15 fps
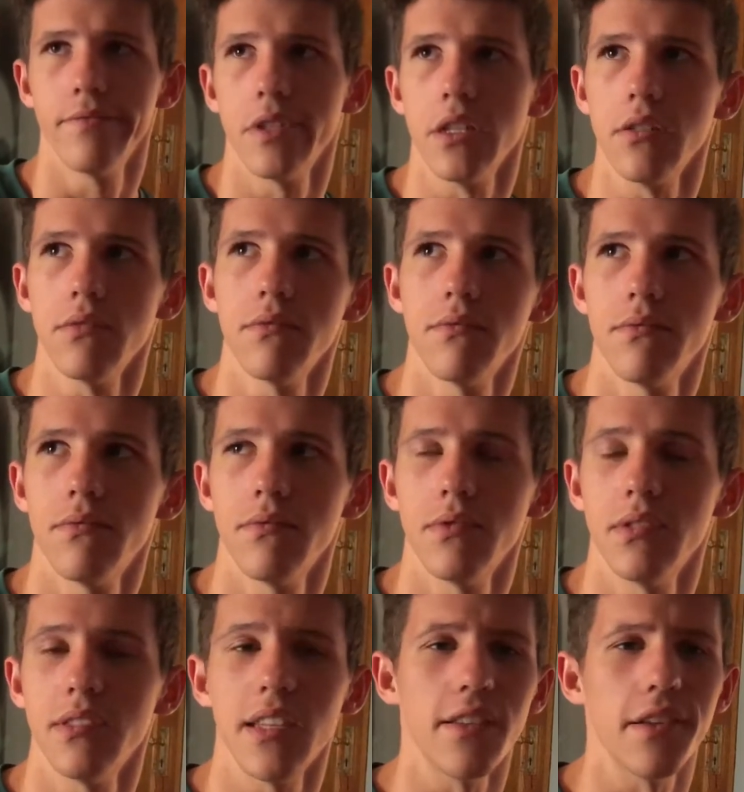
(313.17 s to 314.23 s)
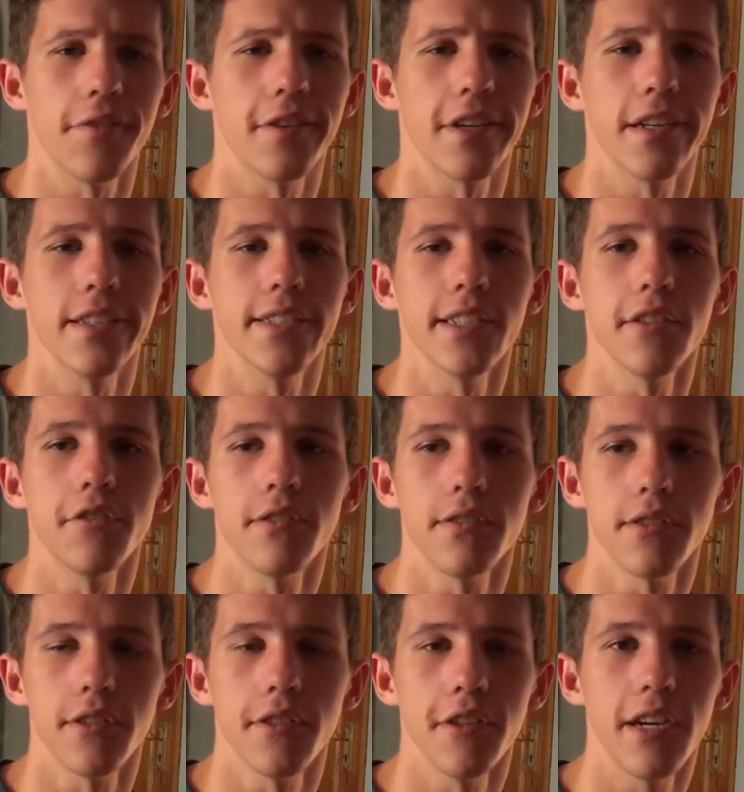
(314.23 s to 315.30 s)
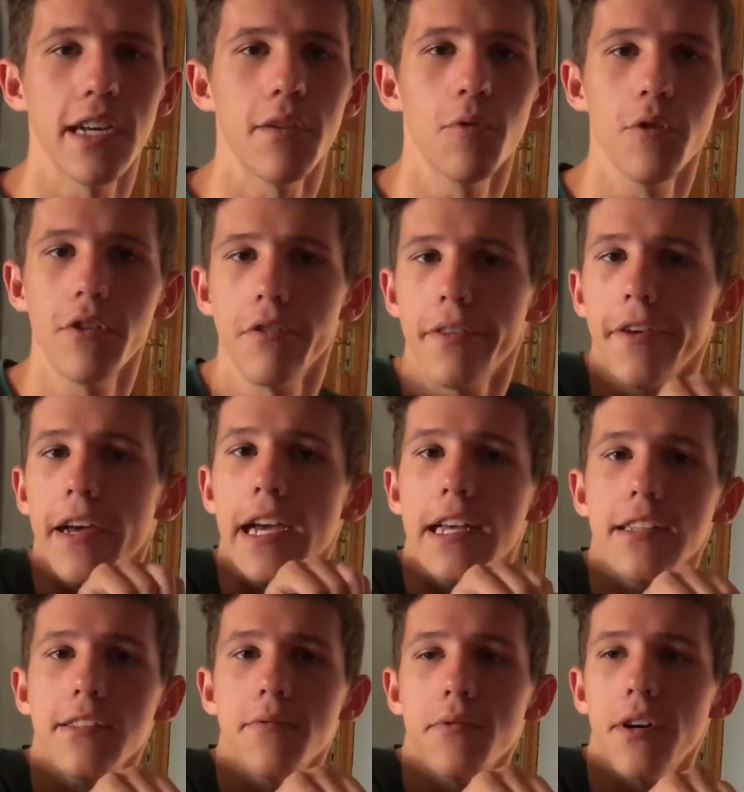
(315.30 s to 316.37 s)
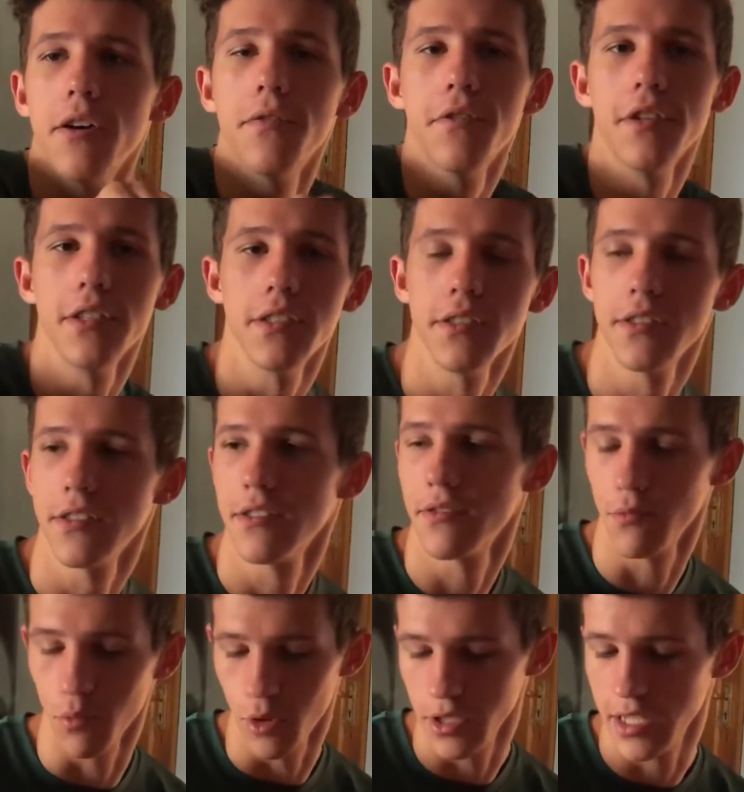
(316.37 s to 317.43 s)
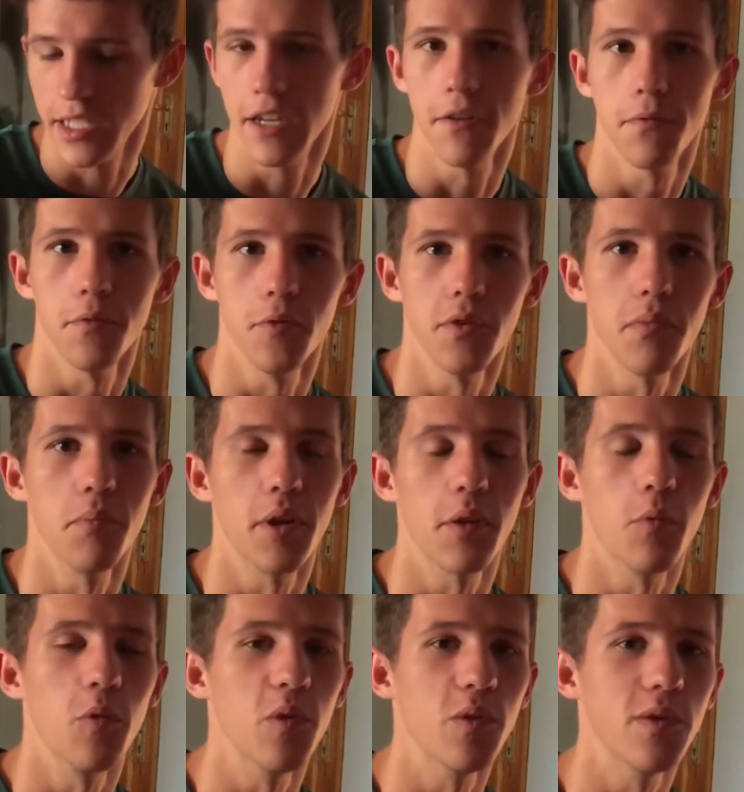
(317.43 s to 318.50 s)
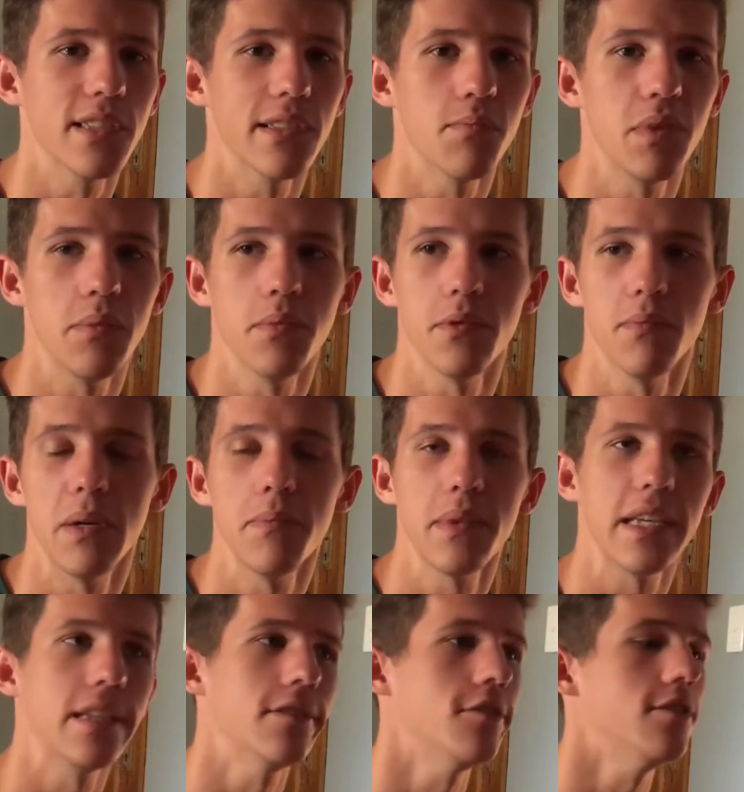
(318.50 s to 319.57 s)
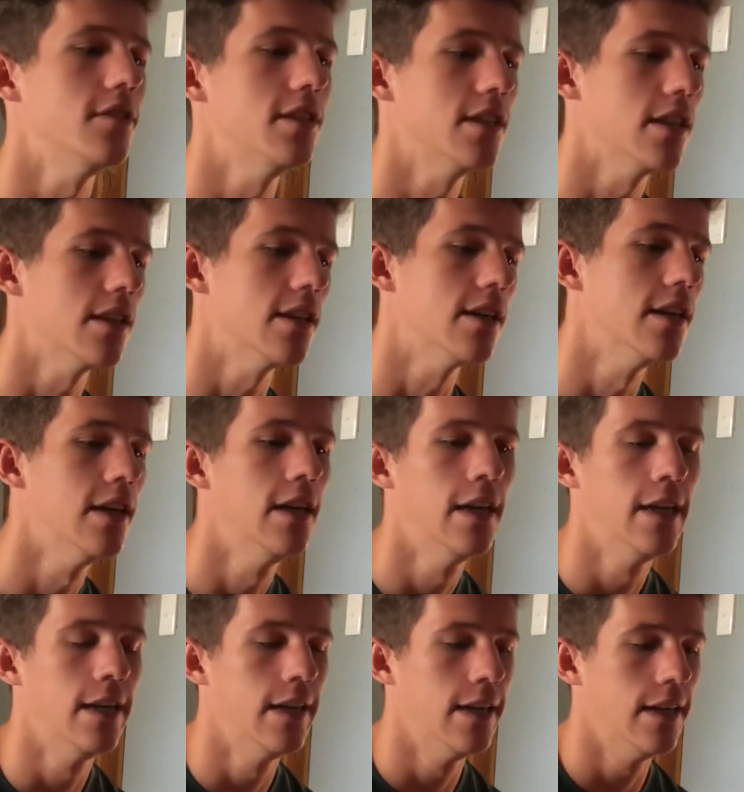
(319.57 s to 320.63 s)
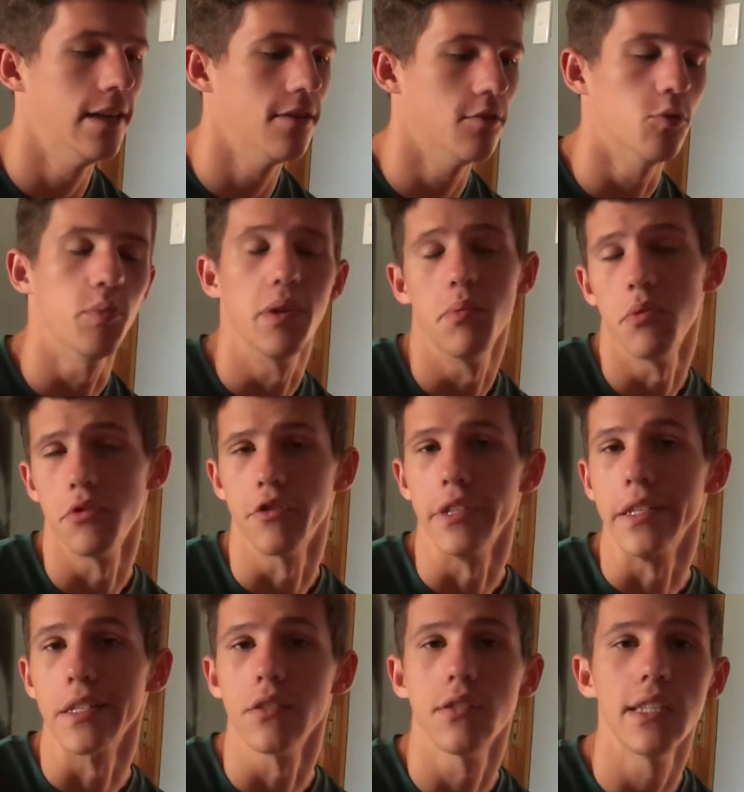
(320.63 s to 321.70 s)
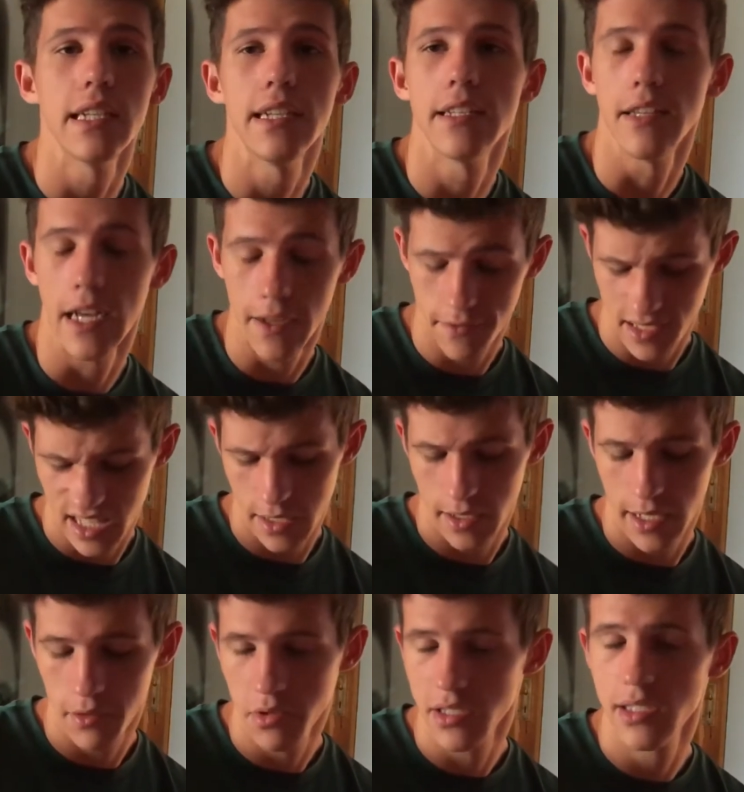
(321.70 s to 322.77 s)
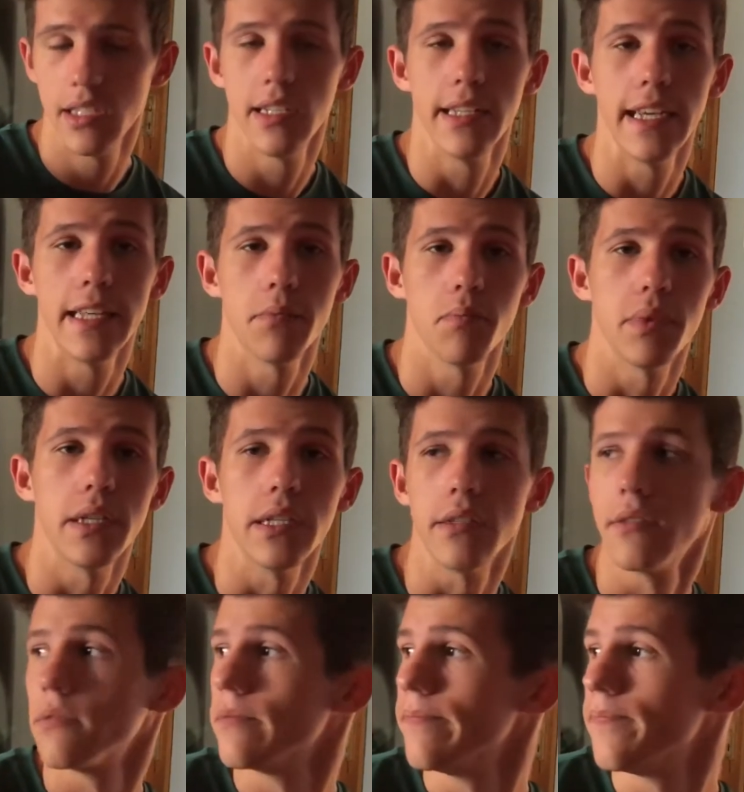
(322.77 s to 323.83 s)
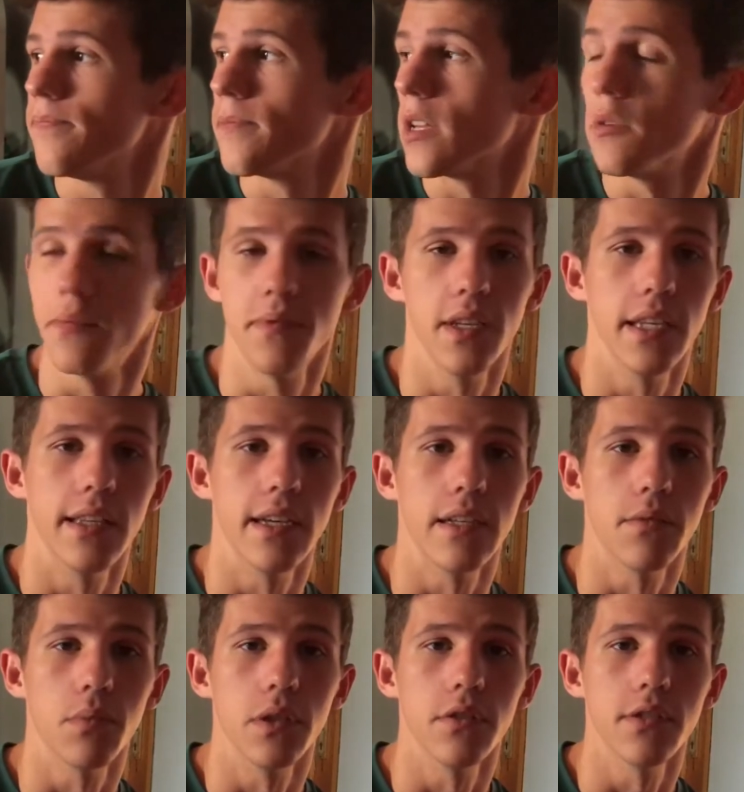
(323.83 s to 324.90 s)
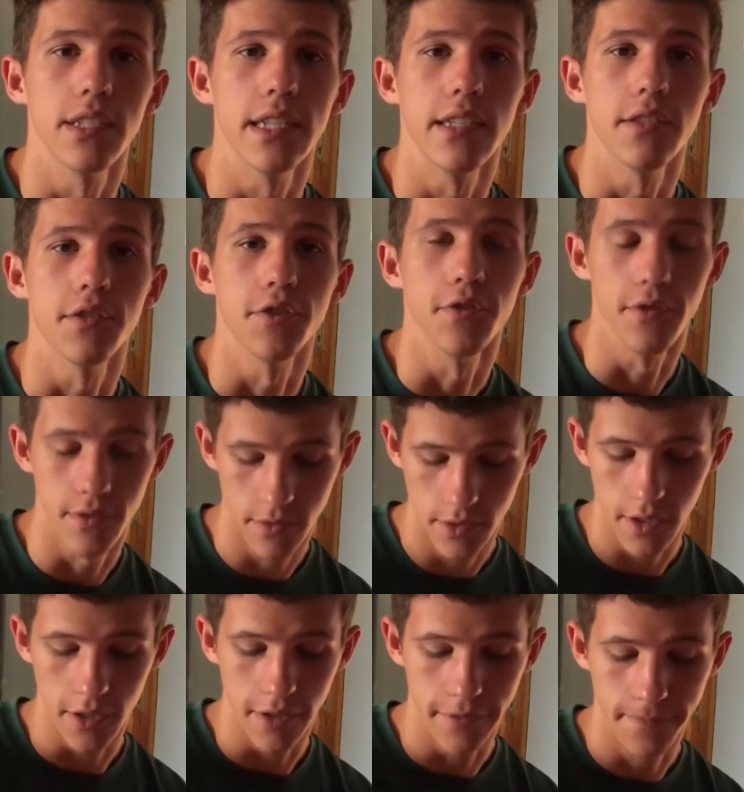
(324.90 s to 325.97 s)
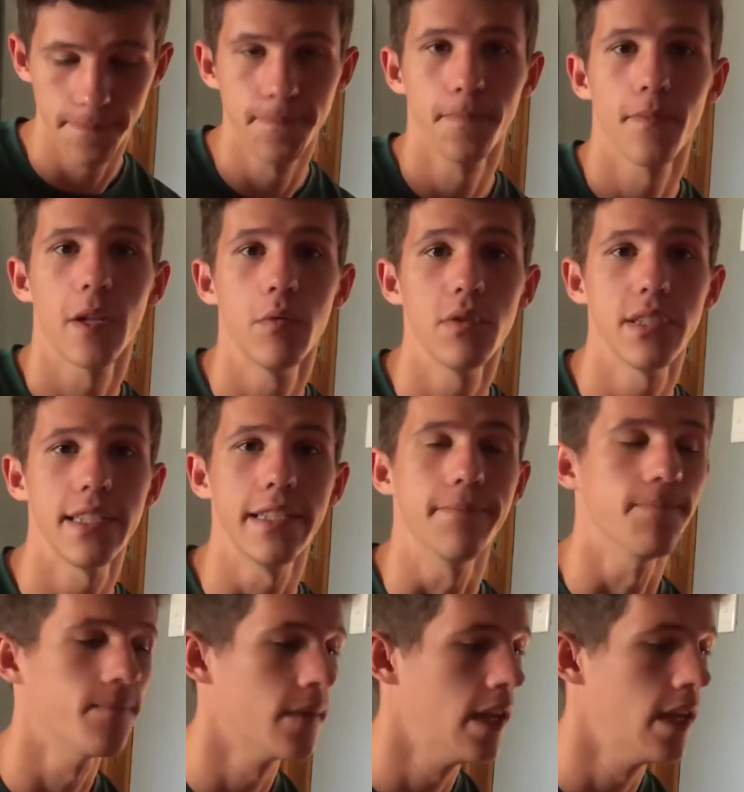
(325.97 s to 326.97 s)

Well, in South Africa in general. So you kind of walk with your hands over it, just watching out for all the brick walls and people bumping into each other, or people trying to steal it. I haven't had anyone steal it yet, but hopefully that won't change soon. So we'll see.